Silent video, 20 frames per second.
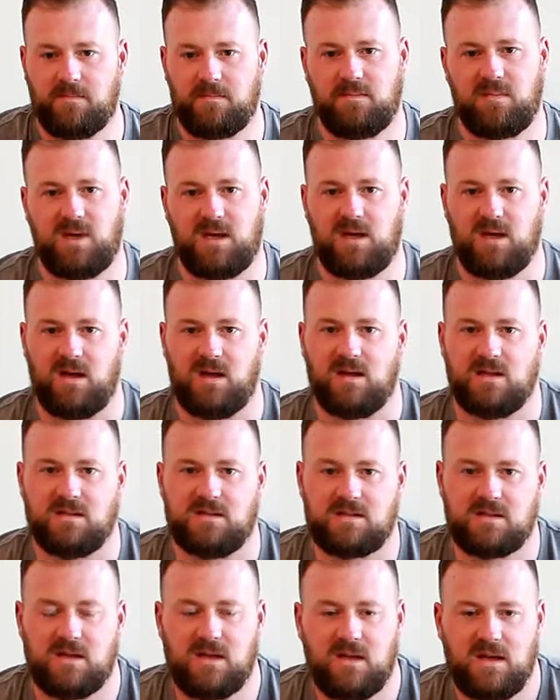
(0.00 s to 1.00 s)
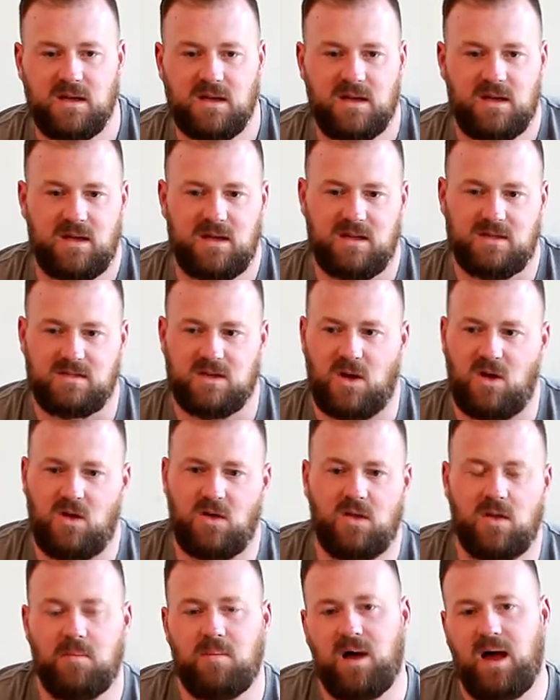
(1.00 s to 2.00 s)
because it's
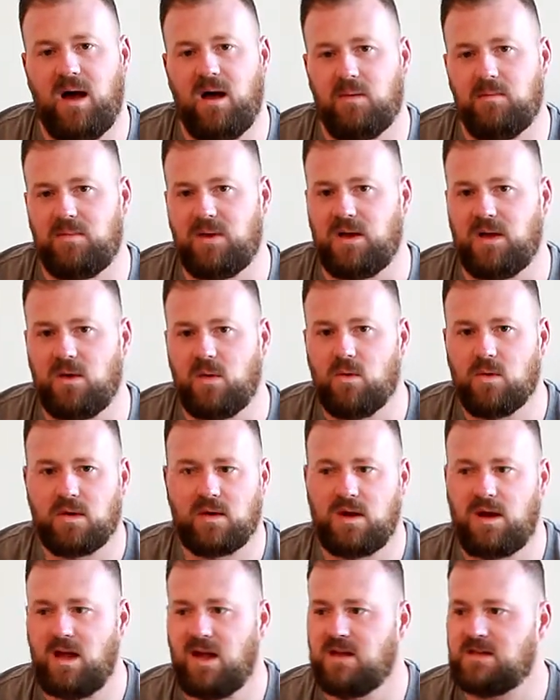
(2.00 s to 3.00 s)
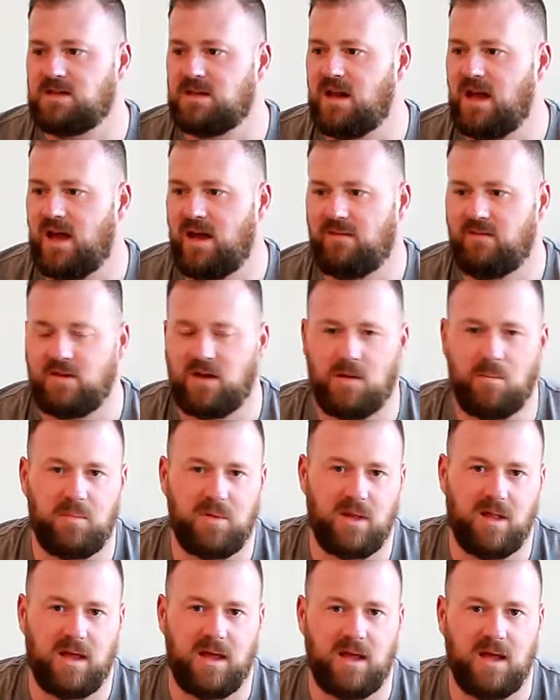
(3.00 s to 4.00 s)
all about being organized and having a
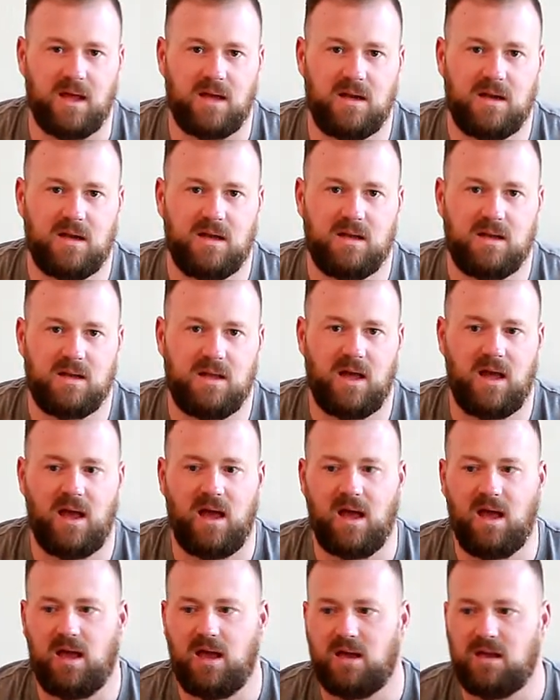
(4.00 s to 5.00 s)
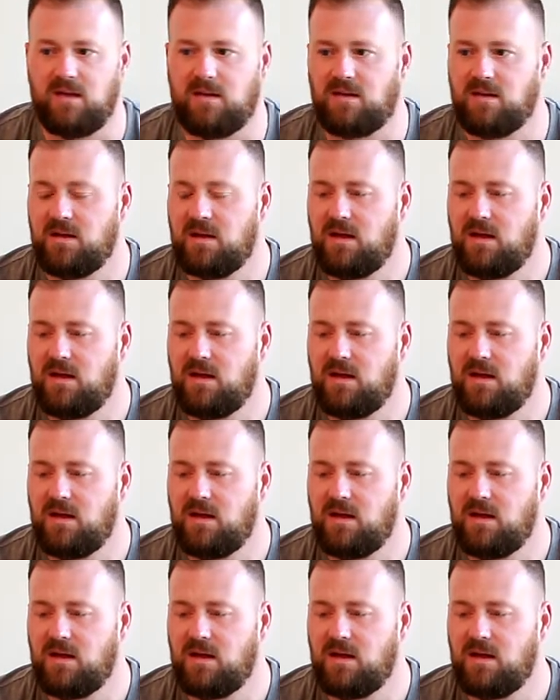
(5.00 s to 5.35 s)
plan. And